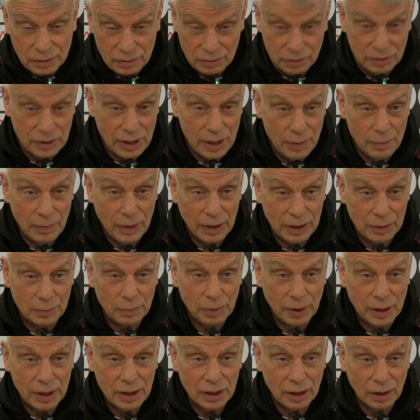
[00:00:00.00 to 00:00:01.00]
Dane Manning
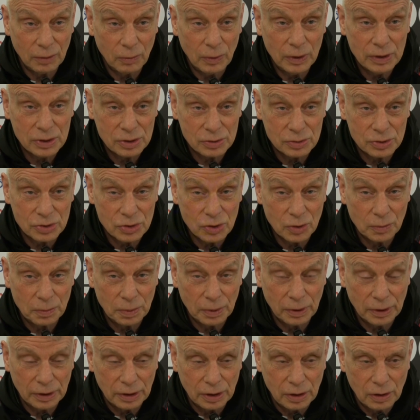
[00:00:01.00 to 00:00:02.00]
went to a Super
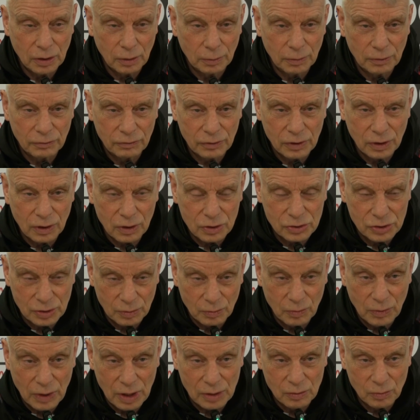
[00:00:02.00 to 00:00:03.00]
League club, of course,
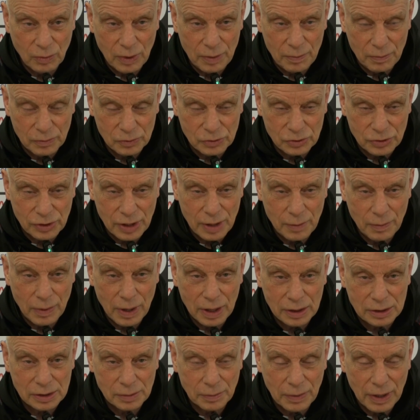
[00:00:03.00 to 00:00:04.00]
and went straight
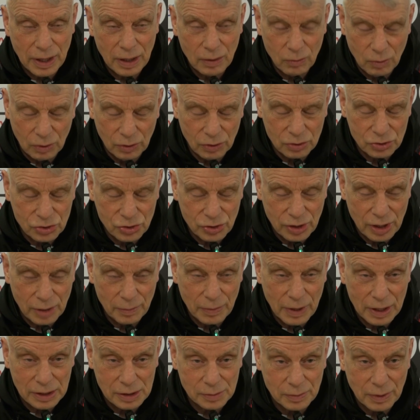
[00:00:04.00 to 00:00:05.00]
back to Batley. Well, not straight
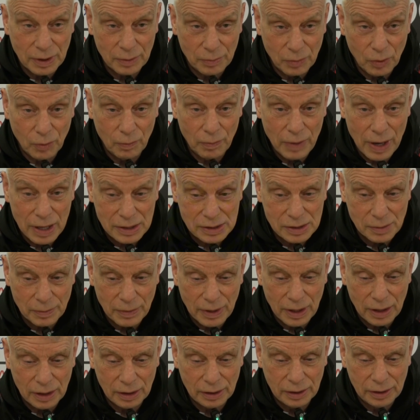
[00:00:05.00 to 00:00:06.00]
back to Batley, but back to
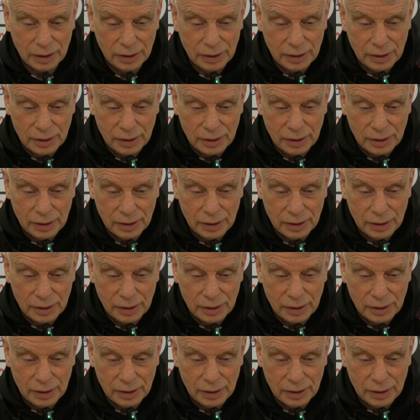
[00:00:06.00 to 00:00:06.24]
Batley.